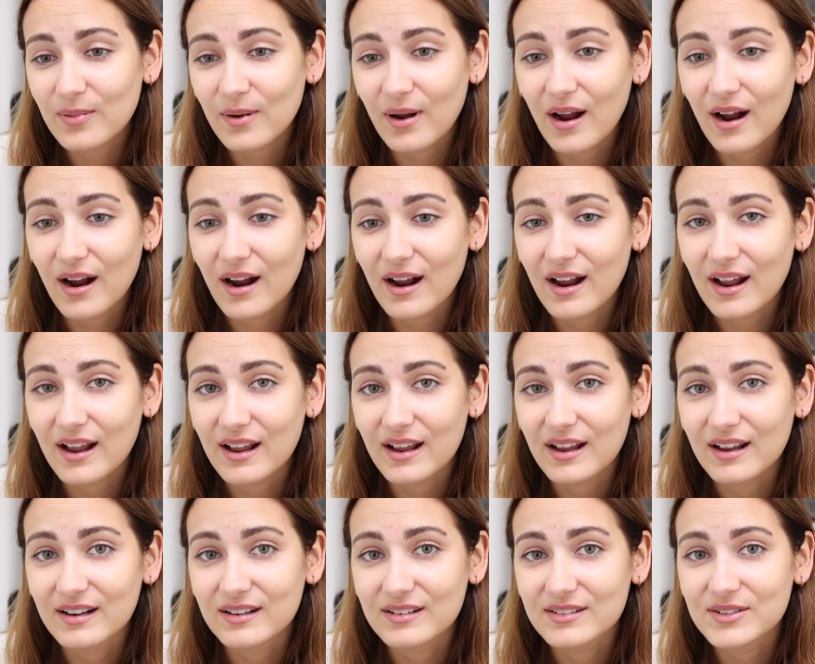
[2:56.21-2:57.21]

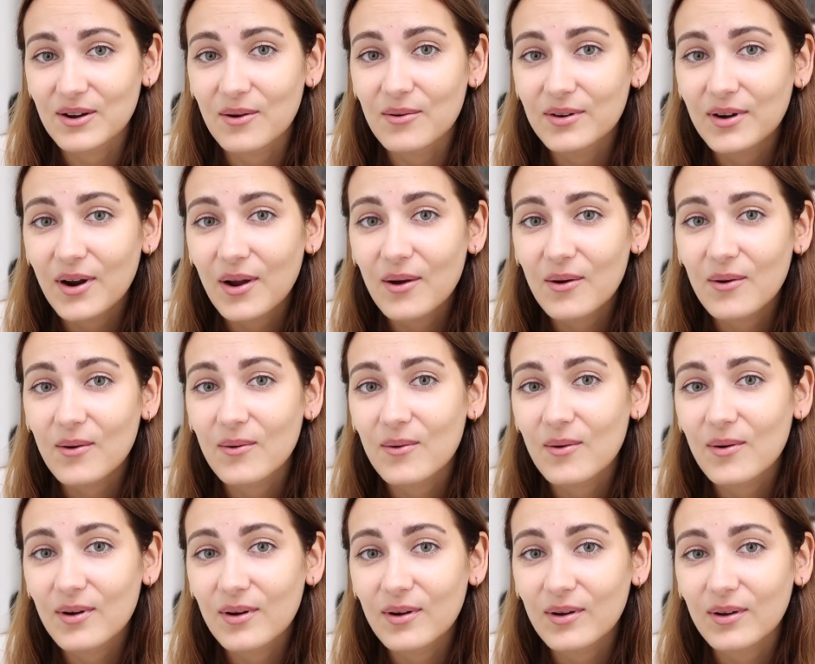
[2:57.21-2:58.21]
I don't
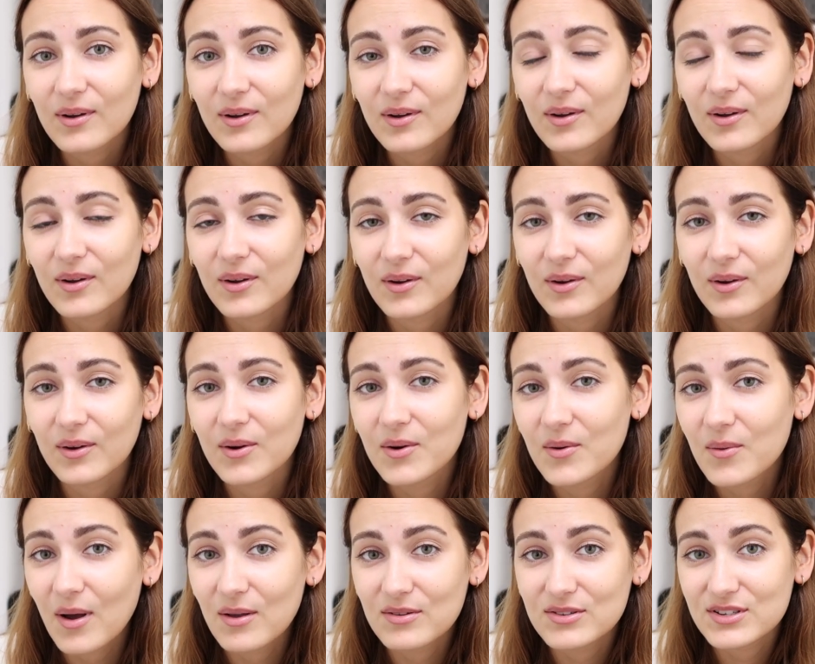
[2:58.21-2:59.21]
know
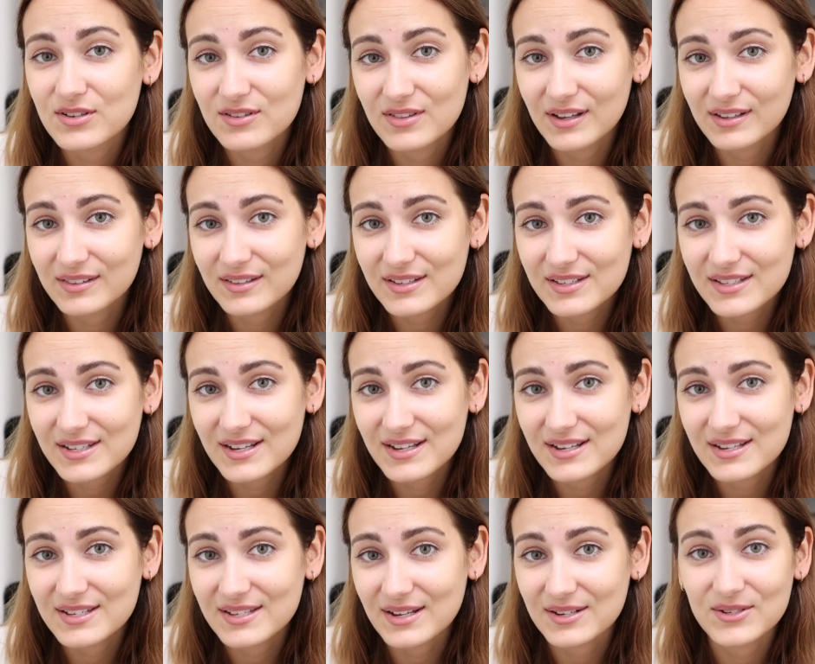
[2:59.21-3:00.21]
who else you think this
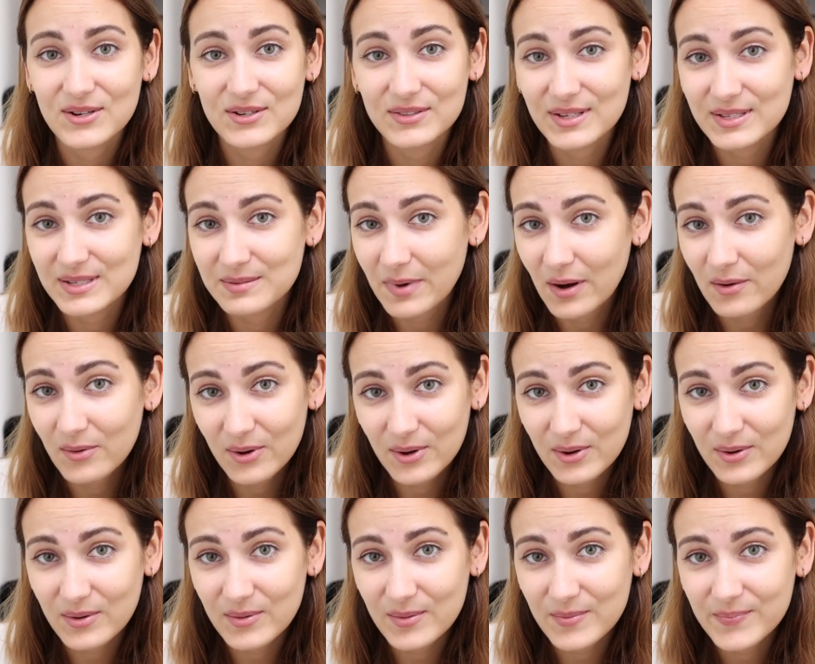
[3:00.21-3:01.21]
is. I took these in my
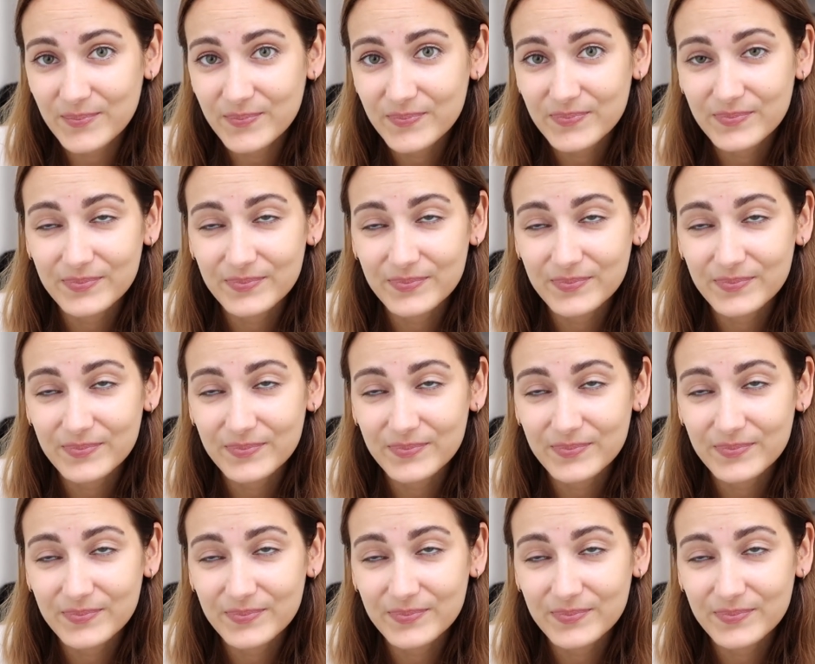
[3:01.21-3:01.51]
room.